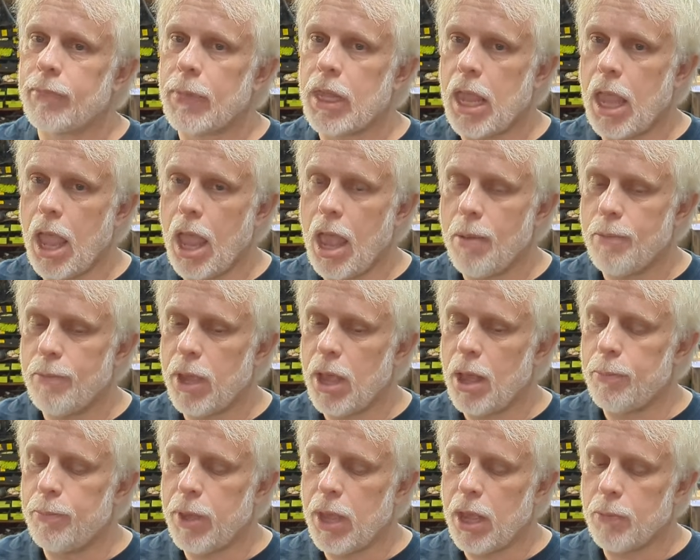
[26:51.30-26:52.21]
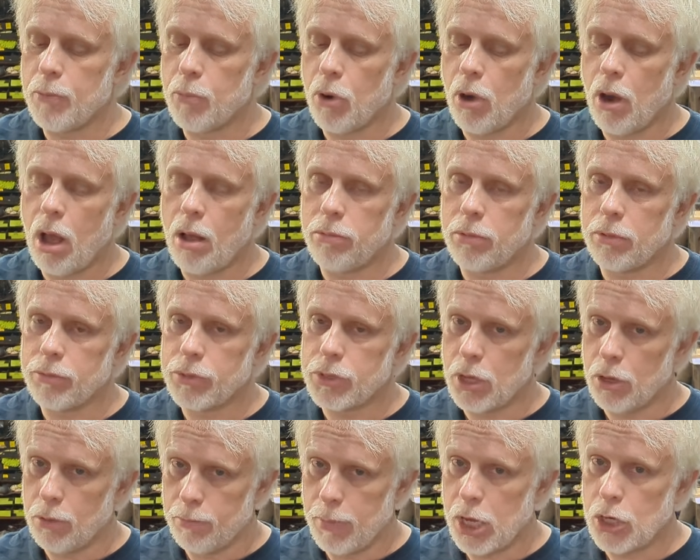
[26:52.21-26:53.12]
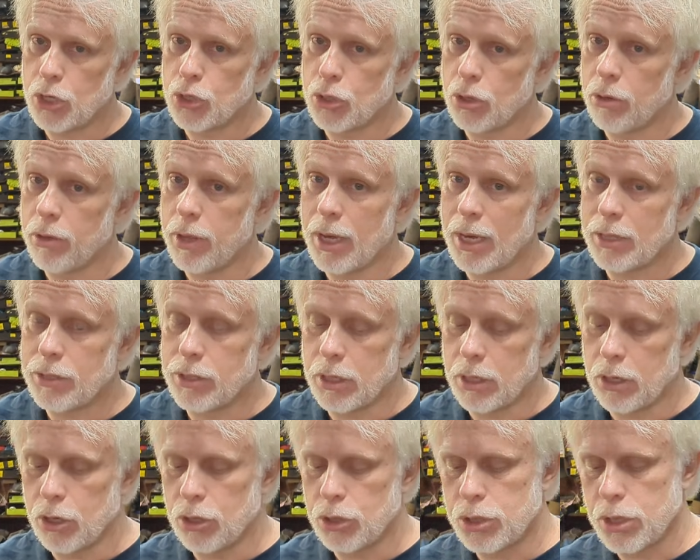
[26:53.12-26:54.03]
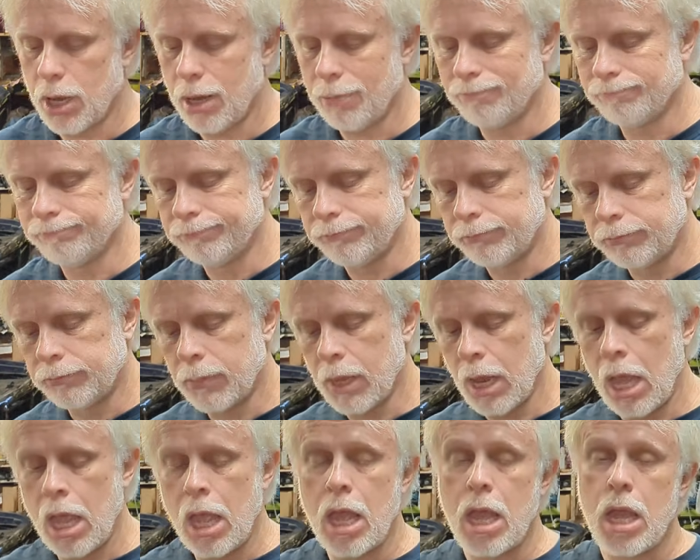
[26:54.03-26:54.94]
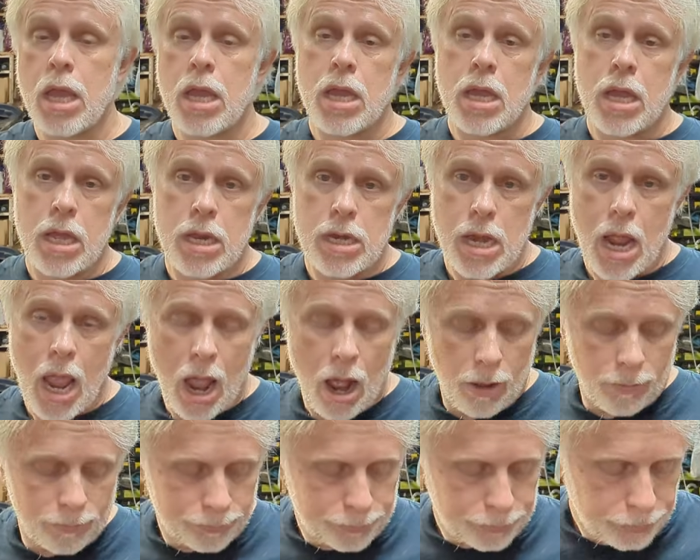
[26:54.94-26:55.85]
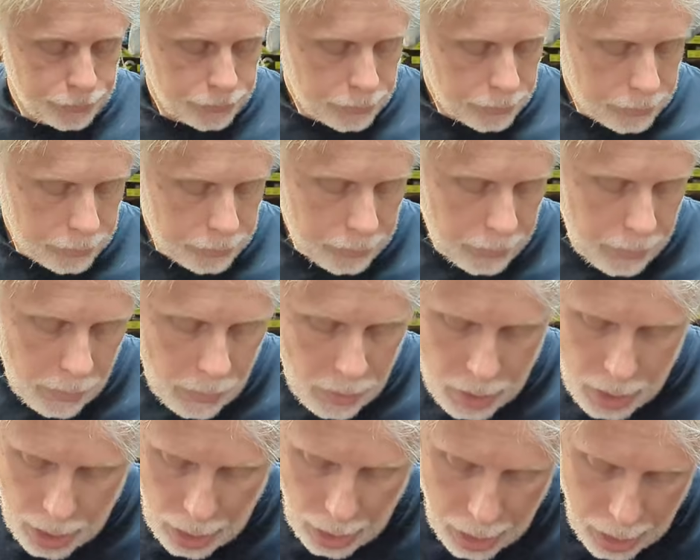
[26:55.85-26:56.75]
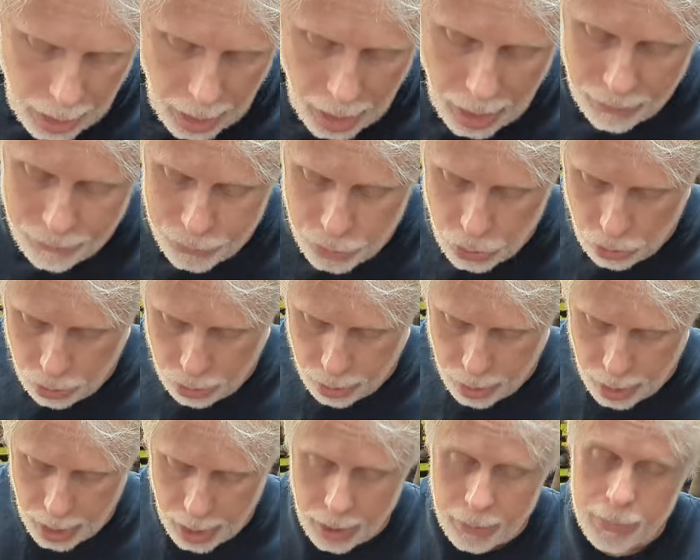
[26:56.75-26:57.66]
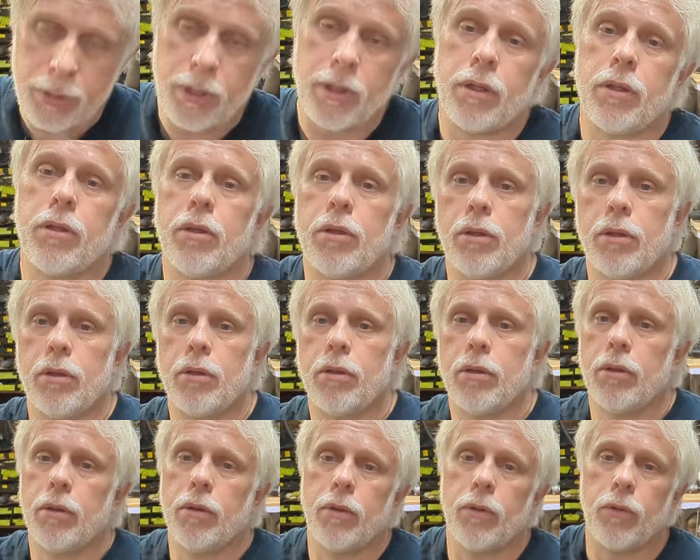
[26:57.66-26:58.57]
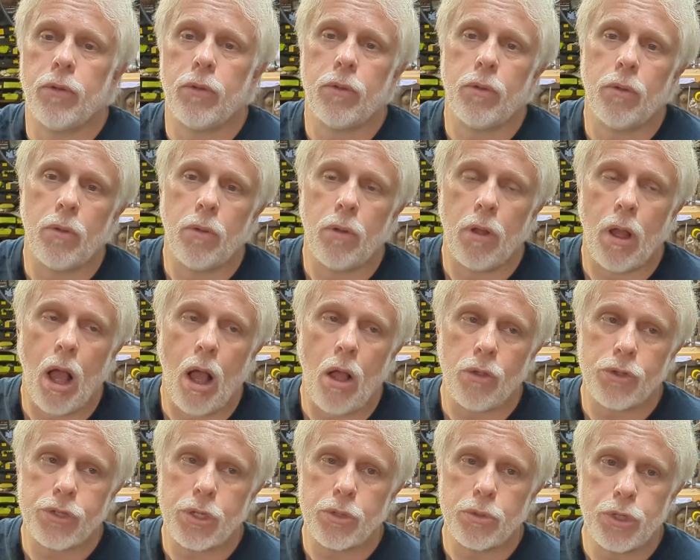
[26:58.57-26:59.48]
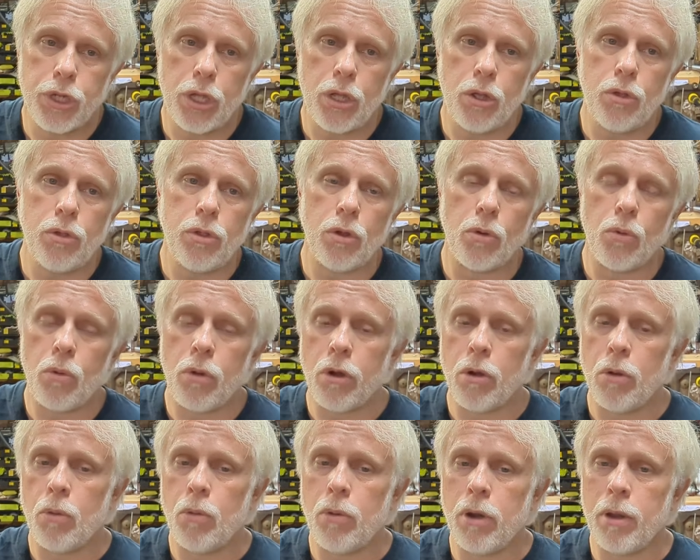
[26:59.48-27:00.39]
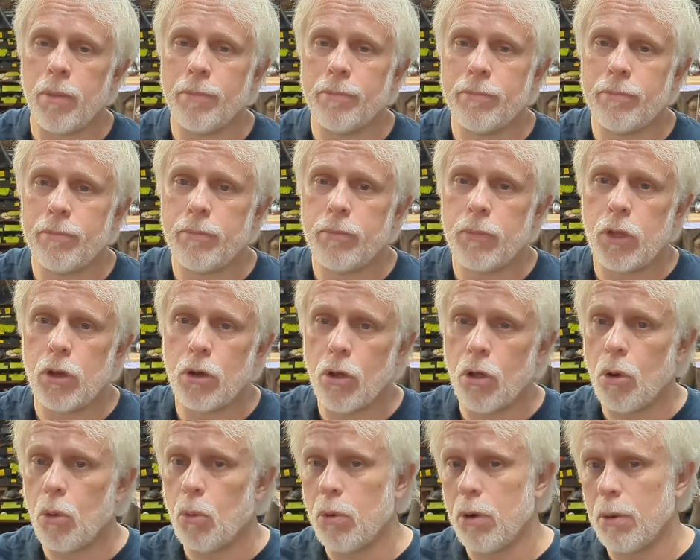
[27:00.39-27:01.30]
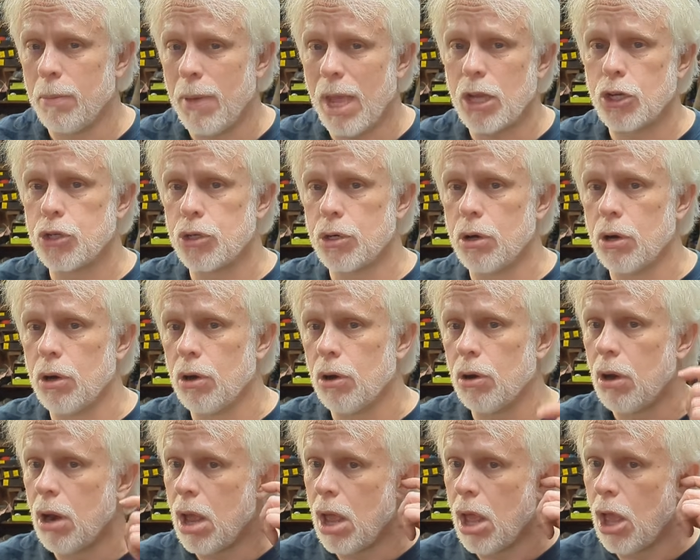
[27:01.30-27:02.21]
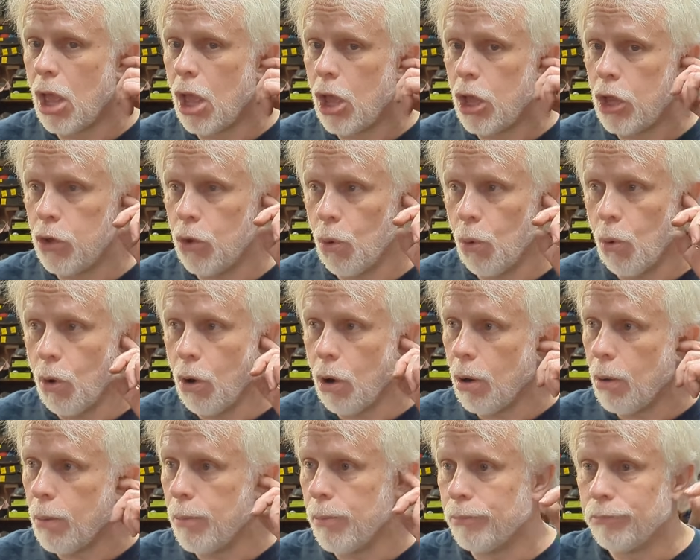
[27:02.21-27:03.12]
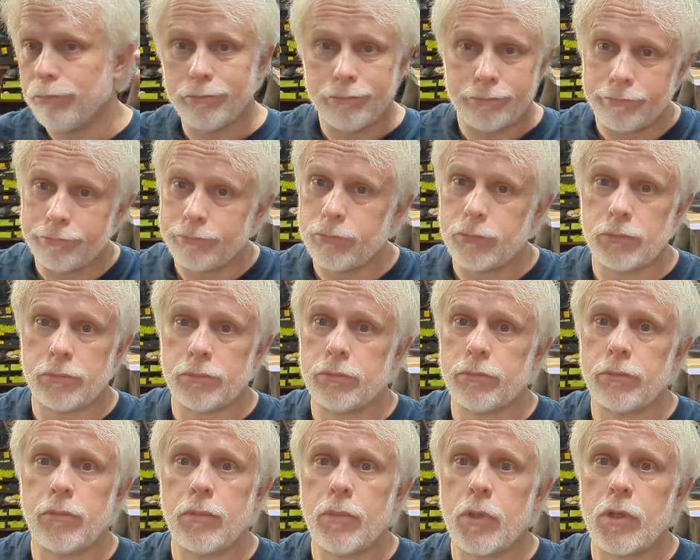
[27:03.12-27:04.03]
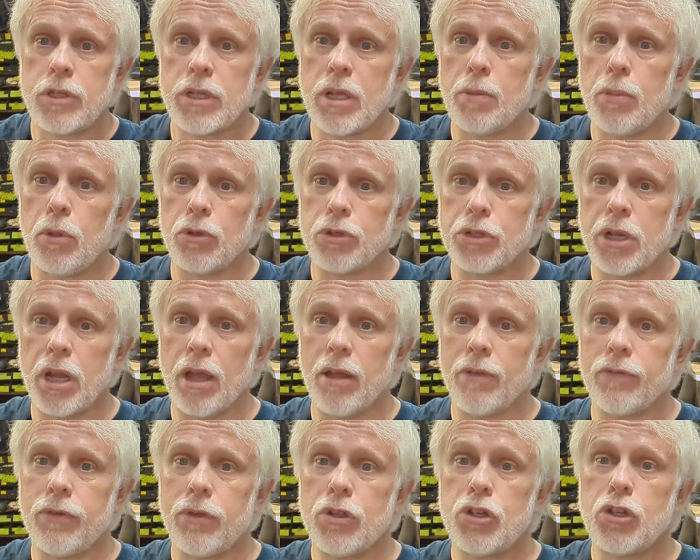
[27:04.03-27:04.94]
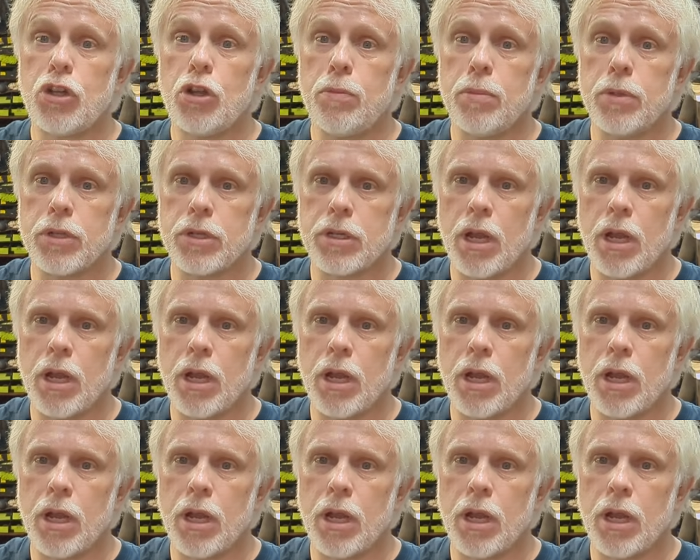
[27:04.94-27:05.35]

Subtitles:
can be a big problem, so make sure that it's in good shape. Now, if you're also too, you're going to want to make sure your simple stuff, stupid